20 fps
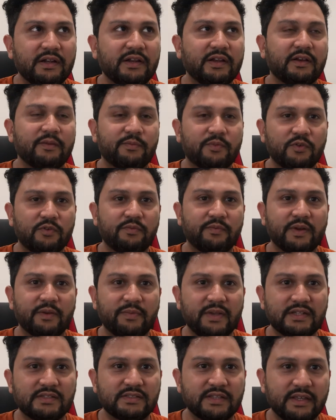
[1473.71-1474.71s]
improvement
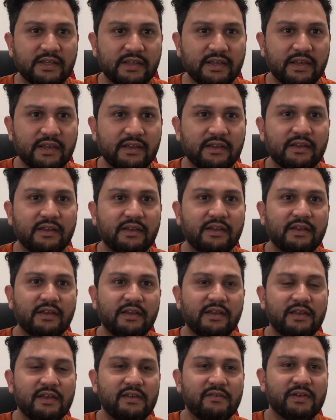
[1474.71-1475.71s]
based thinking,
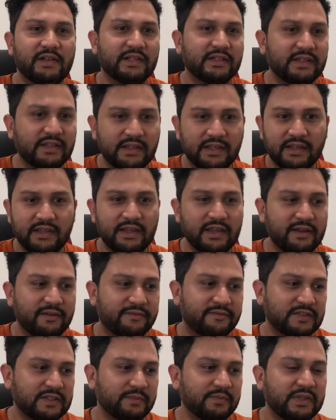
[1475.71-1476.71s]
where they're thinking,
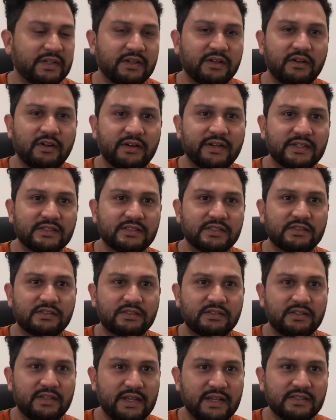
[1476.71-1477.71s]
if something did not
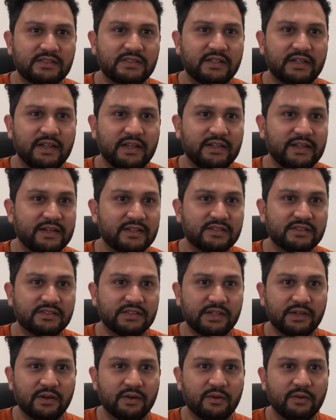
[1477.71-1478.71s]
exist yesterday, that is
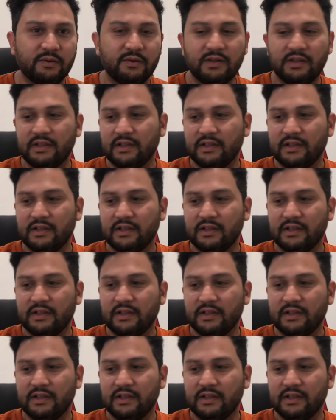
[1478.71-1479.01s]
0.